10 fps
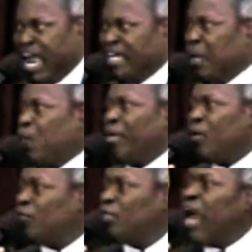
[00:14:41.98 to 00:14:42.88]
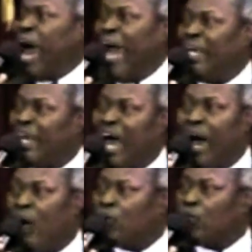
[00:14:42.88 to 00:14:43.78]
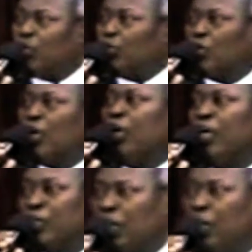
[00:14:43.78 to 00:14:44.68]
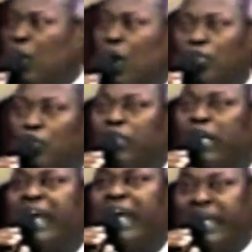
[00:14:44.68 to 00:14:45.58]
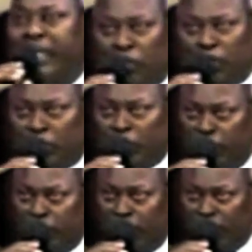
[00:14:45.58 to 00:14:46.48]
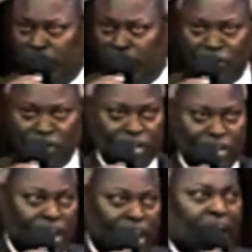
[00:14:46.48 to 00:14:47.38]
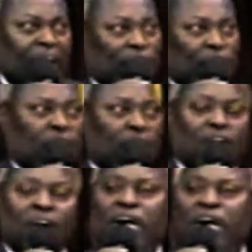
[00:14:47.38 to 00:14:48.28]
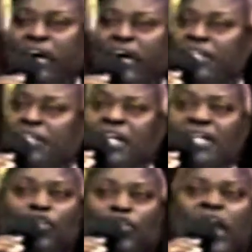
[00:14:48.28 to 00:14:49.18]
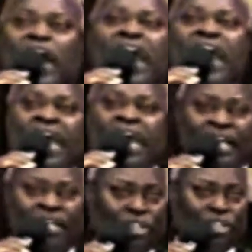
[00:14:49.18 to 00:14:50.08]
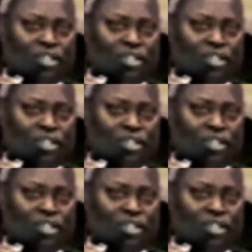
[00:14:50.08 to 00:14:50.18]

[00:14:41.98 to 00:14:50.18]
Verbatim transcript: that they were not allowed to touch or to taste. As God said.